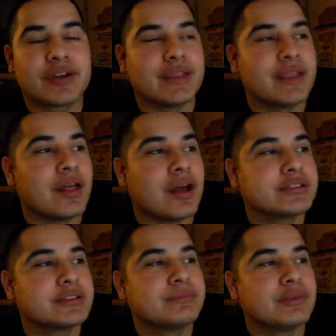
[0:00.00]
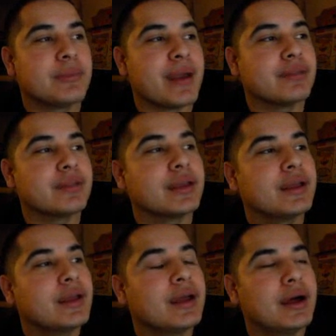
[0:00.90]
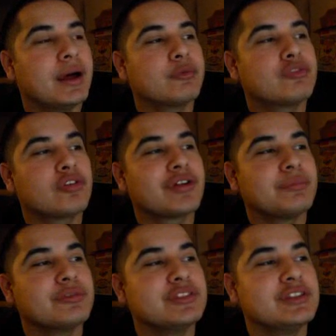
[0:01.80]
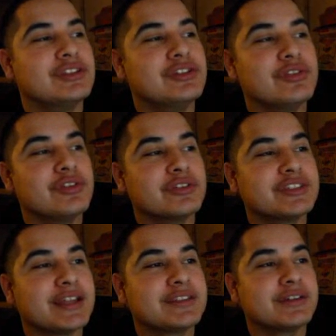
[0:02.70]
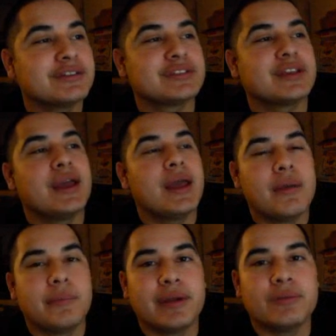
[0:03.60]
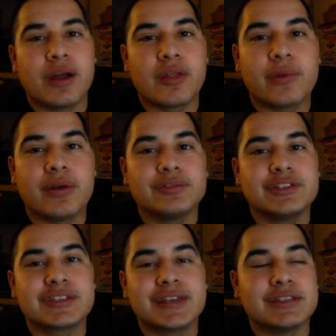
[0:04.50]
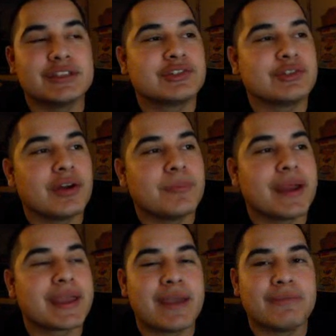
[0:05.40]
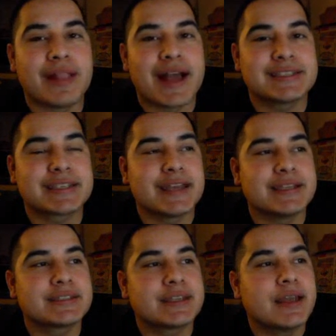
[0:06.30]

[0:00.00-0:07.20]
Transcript: Okay, they lost pretty badly. Krokop losing to Junior Dos Santos. Ben Rothwell just getting destroyed by Cain Velasquez.